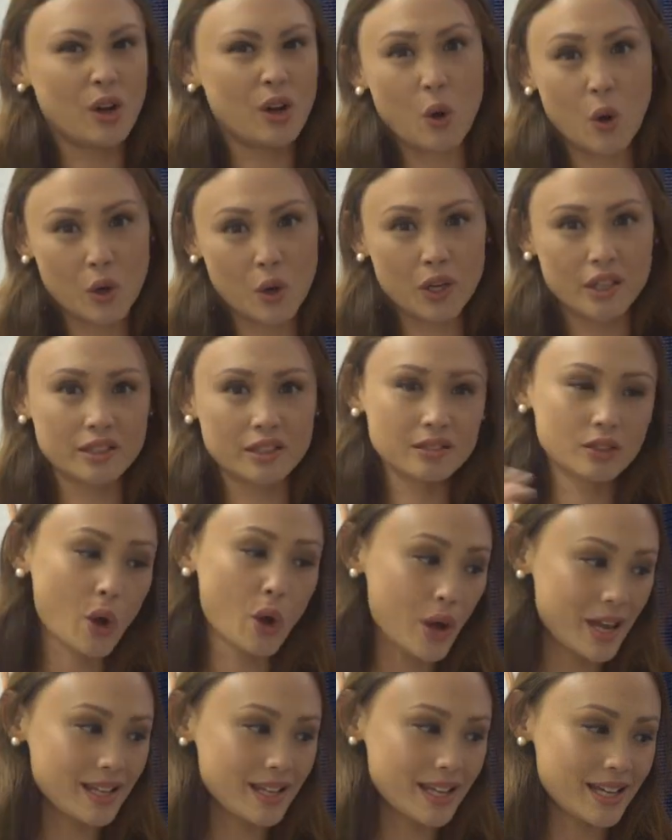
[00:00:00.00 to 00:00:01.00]
or
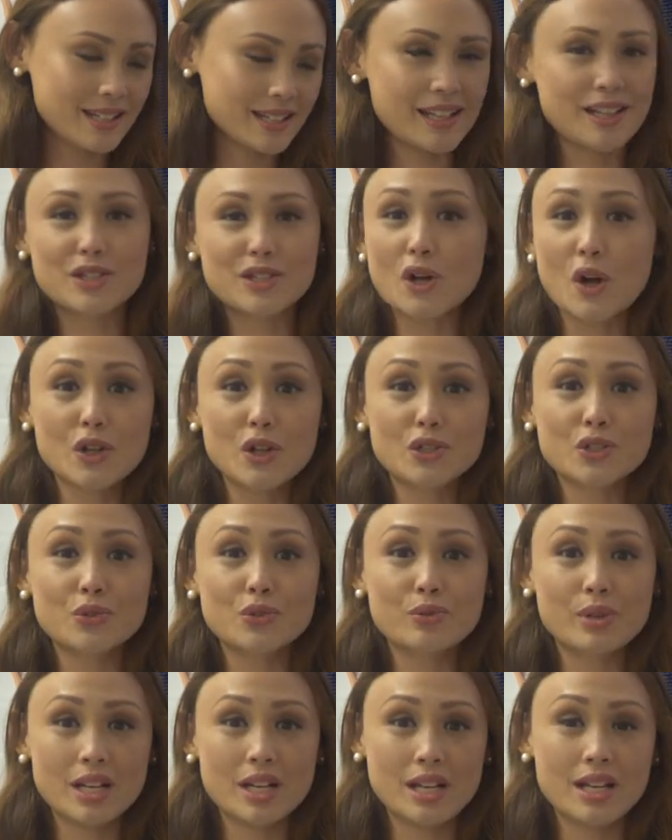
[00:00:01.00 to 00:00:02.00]
toilet is
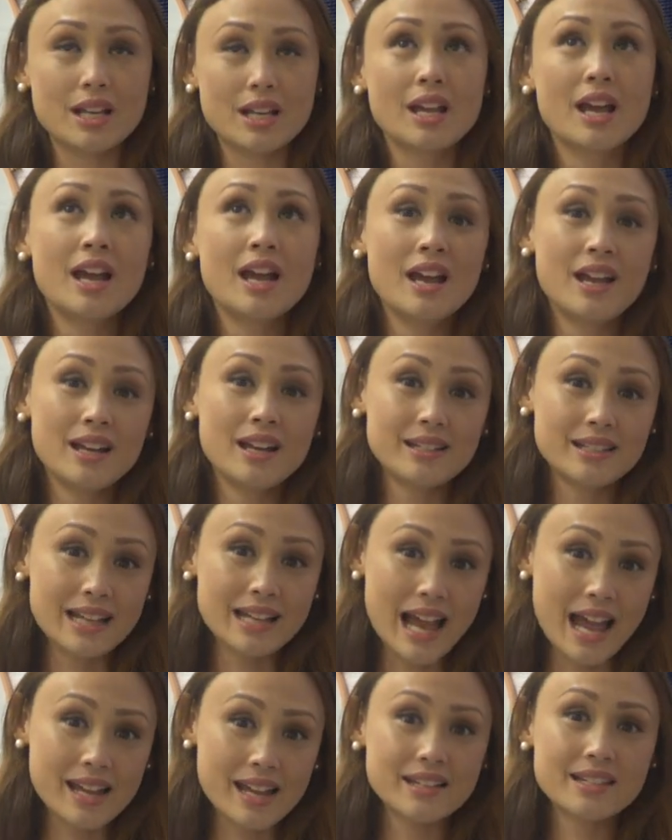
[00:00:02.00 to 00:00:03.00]
also really
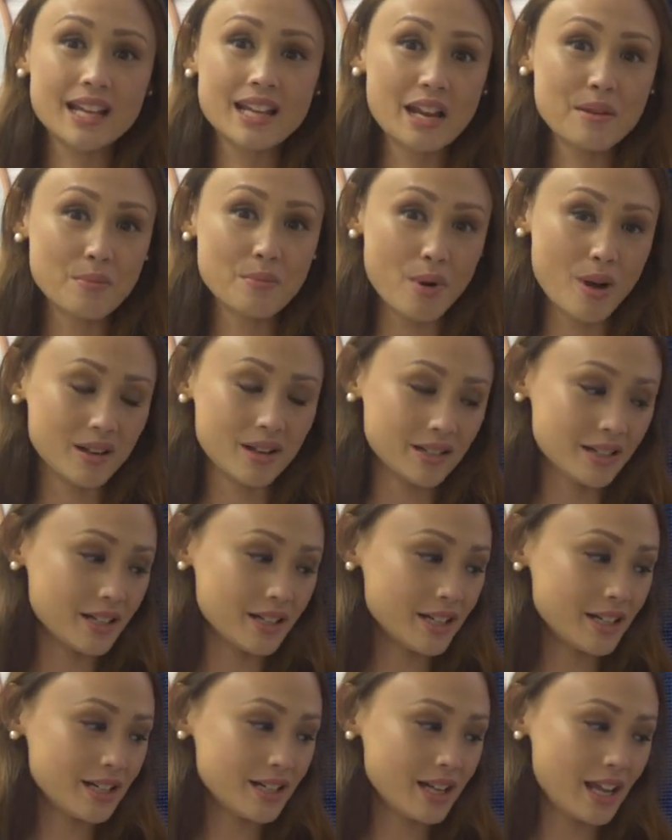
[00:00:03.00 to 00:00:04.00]
nice and
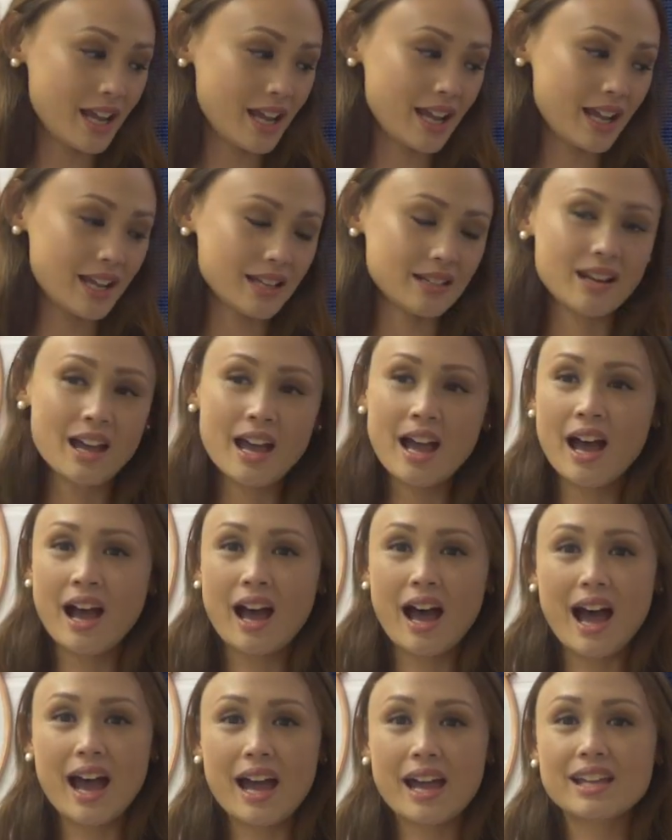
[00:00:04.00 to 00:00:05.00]
modern, and
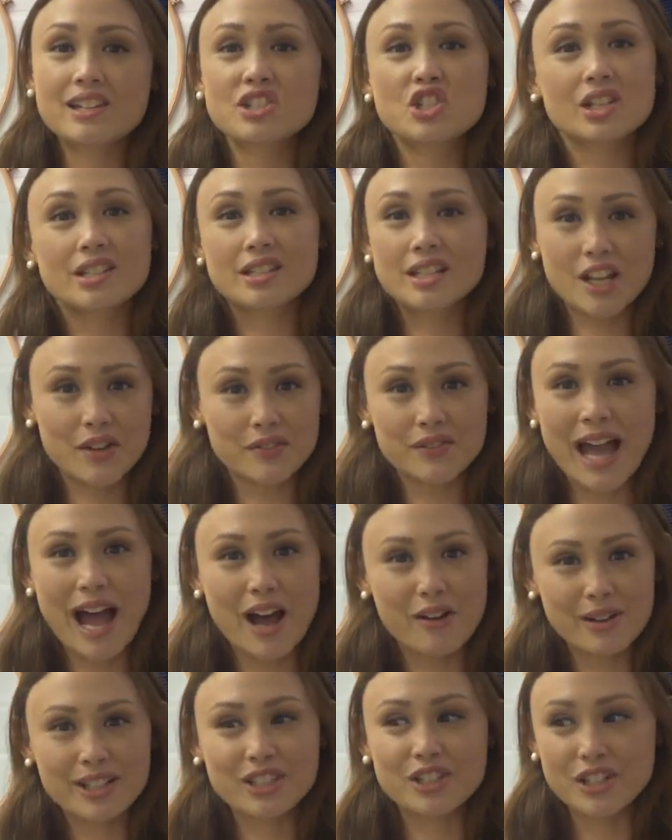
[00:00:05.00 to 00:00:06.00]
I just loved
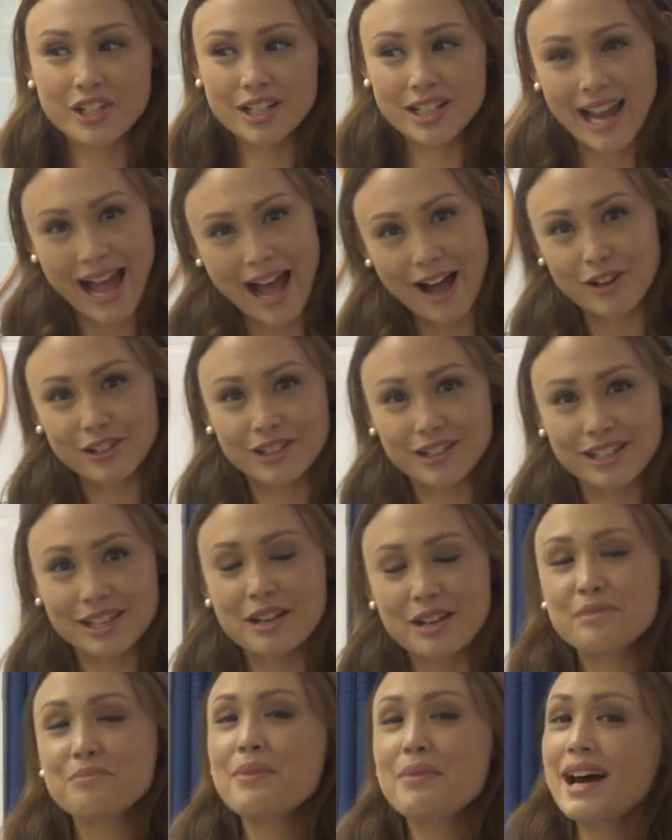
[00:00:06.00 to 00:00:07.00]
how it turned out.
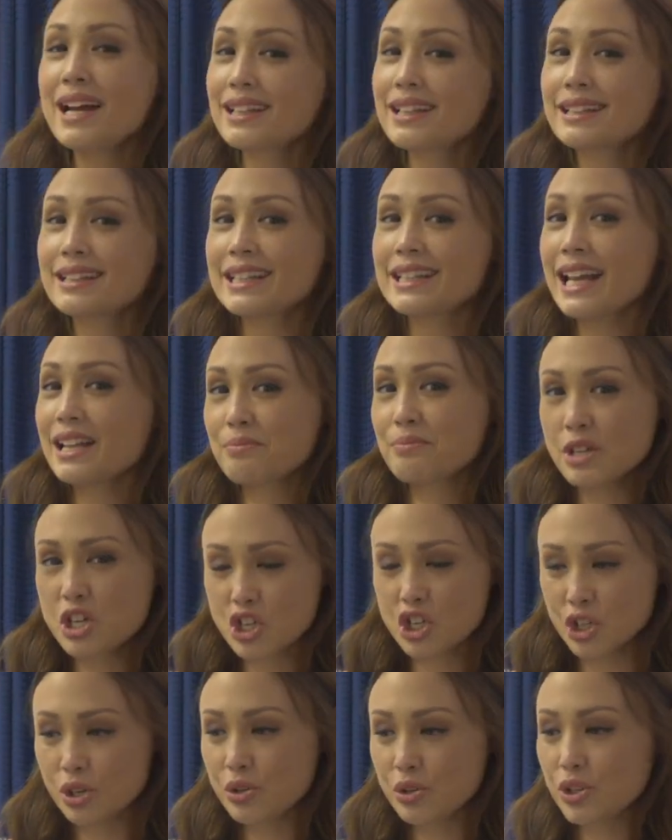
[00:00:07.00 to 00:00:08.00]
But let me
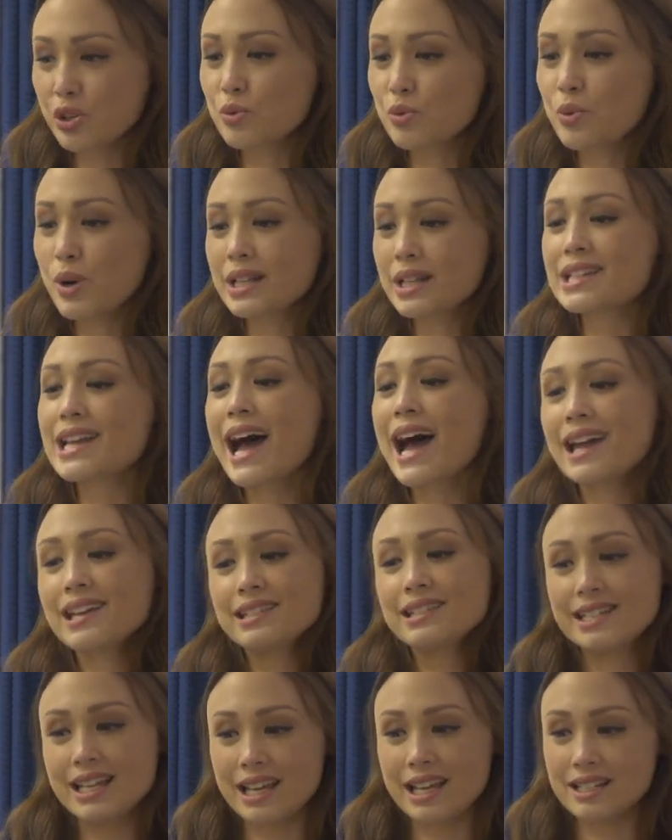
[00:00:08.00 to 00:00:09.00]
show you what I
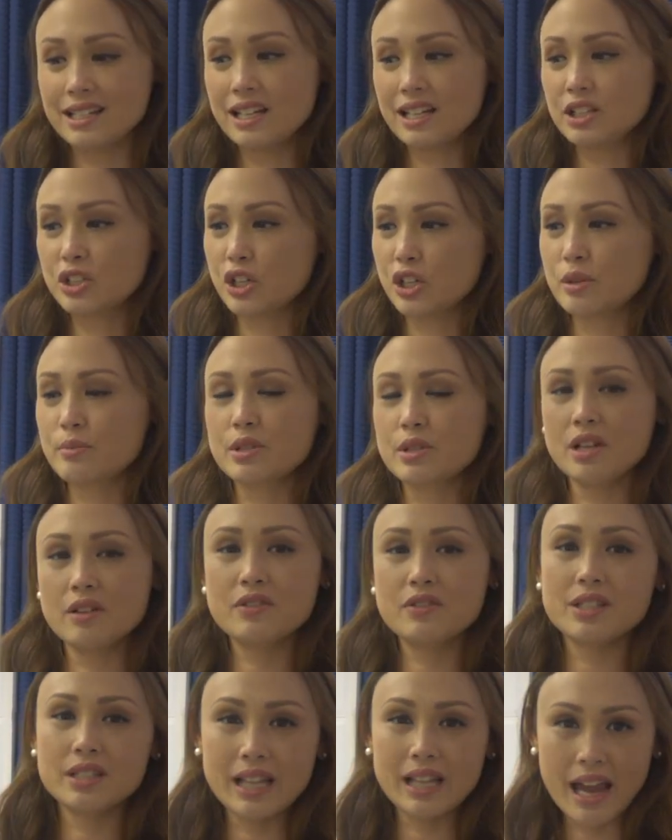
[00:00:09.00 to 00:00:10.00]
did in terms
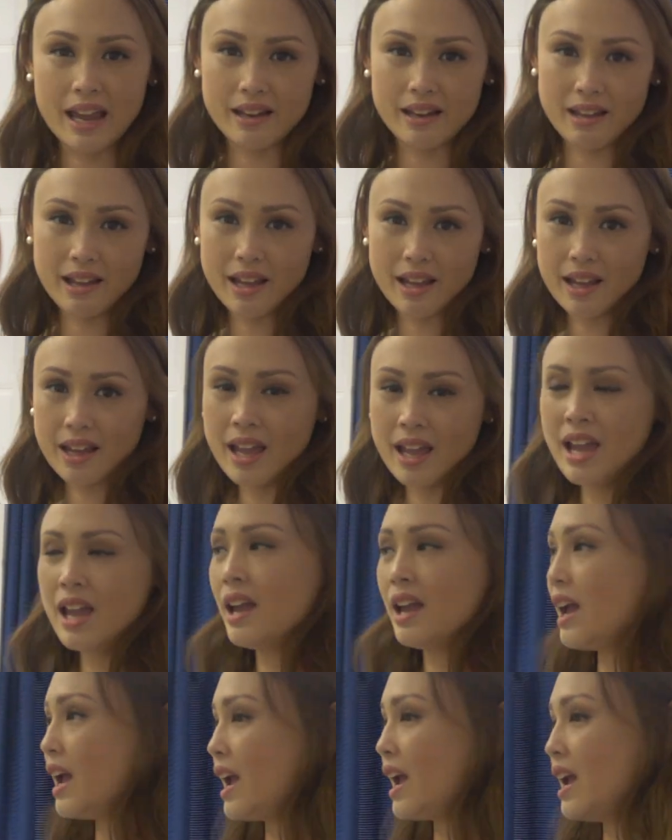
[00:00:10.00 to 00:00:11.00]
of styling
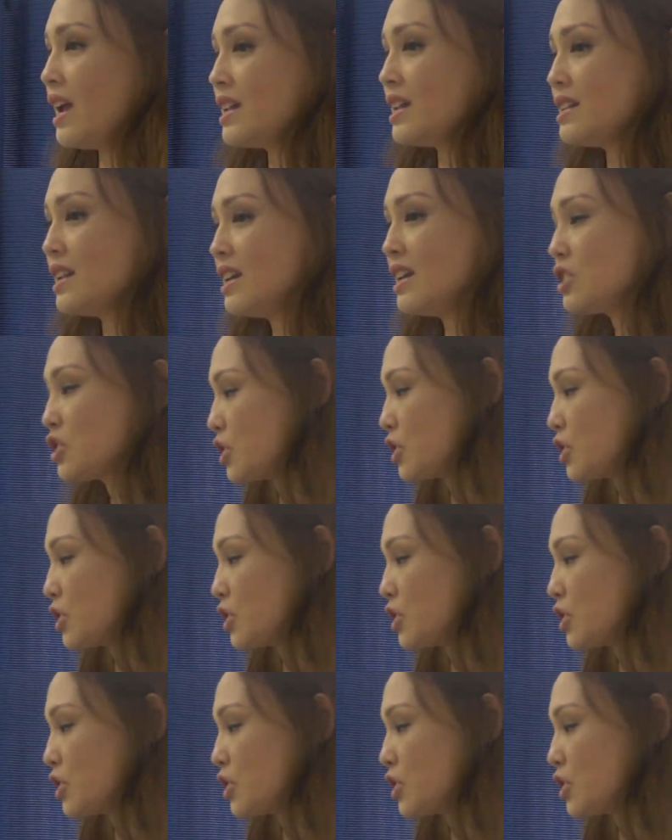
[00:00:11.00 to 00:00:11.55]
and in